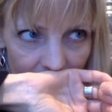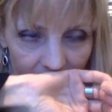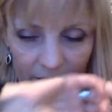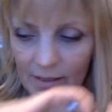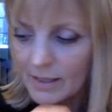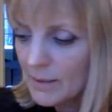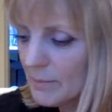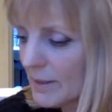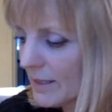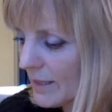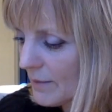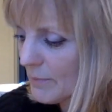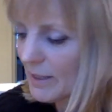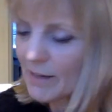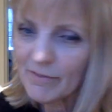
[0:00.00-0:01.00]
The nutmeg.
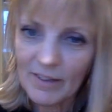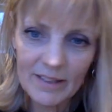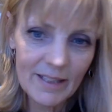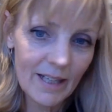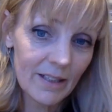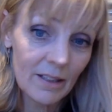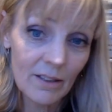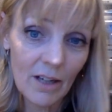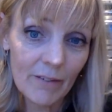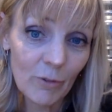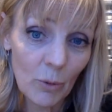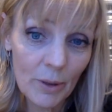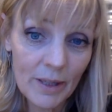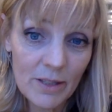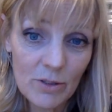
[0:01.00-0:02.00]
I mean, I find that in a lot of
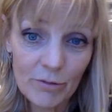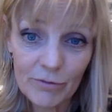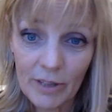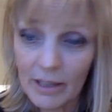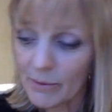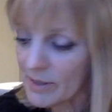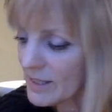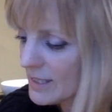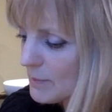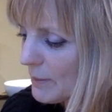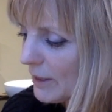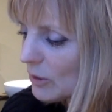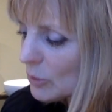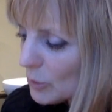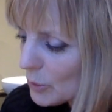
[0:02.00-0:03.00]
Oriental fragrances,
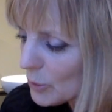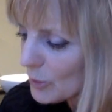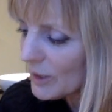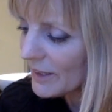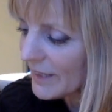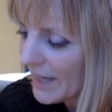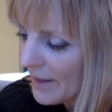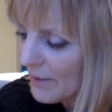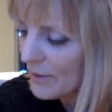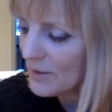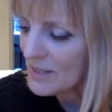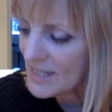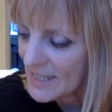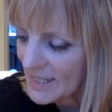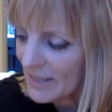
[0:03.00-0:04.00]
but oud, leather,
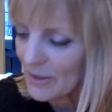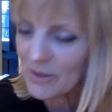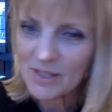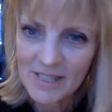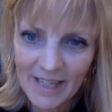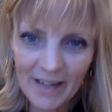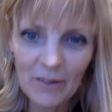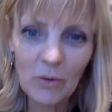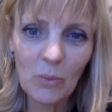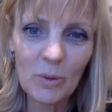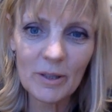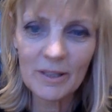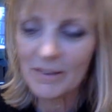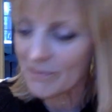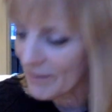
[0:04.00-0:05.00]
cedar,
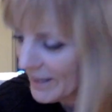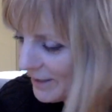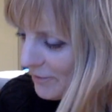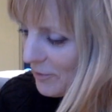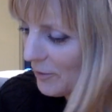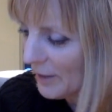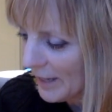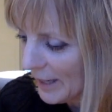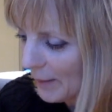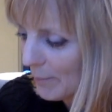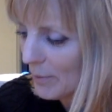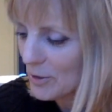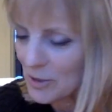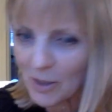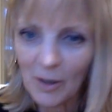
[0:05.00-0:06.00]
sandalwood, vetiver,
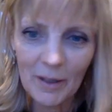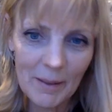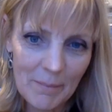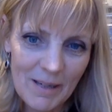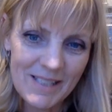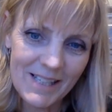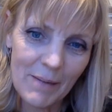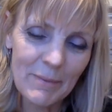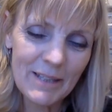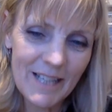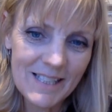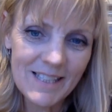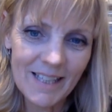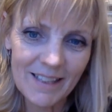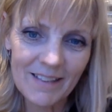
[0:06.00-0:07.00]
amber, tonka musk. I mean,
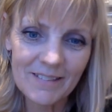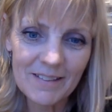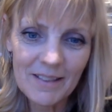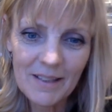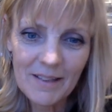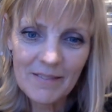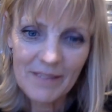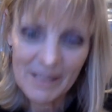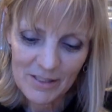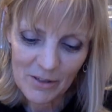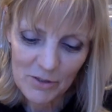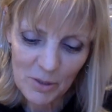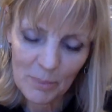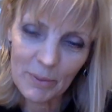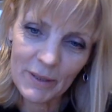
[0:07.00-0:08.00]
that's like a that.
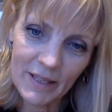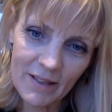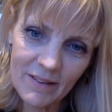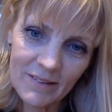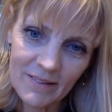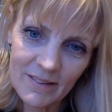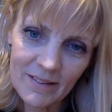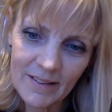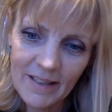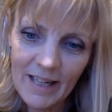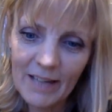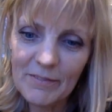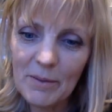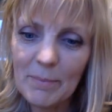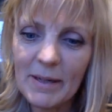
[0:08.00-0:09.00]
Those are pretty
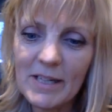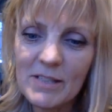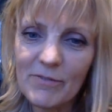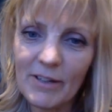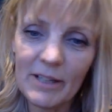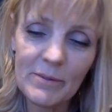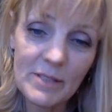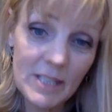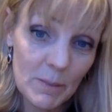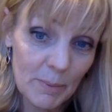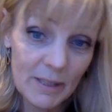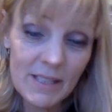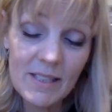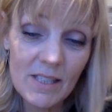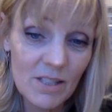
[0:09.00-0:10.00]
heavy base fragrances,
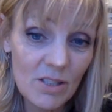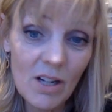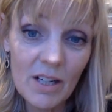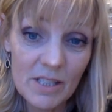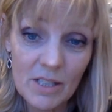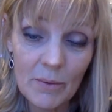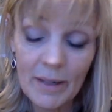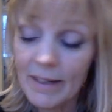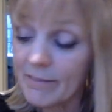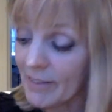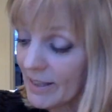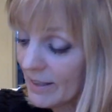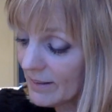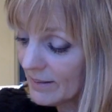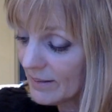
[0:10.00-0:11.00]
but this is not so
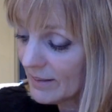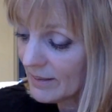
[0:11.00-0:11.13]
heavy.